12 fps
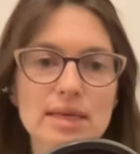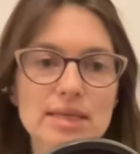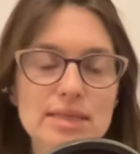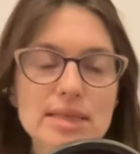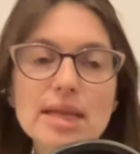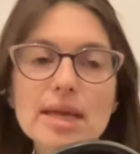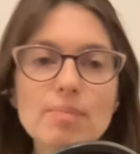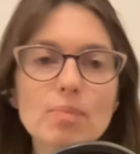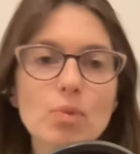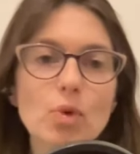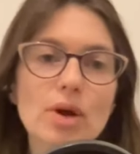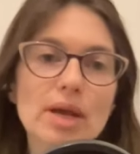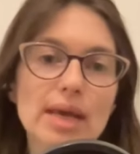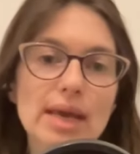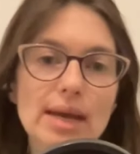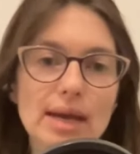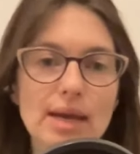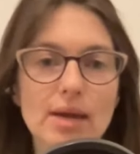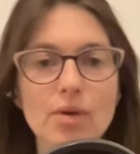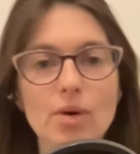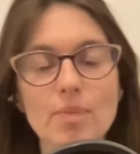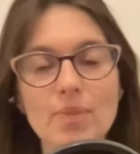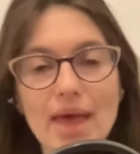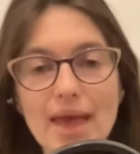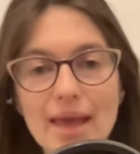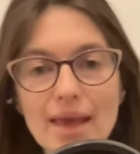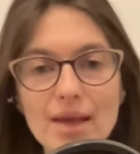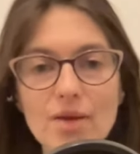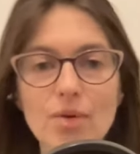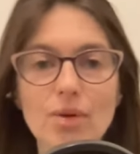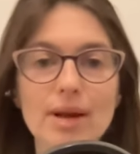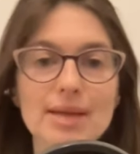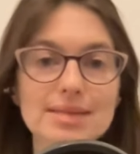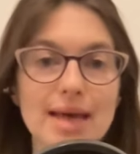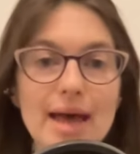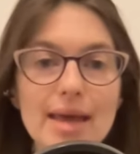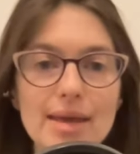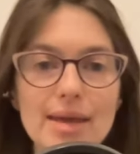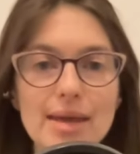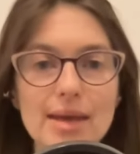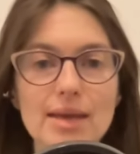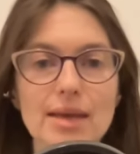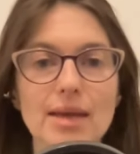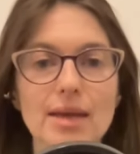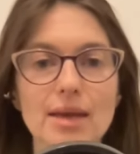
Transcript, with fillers: sleep or eating or pain or anxiety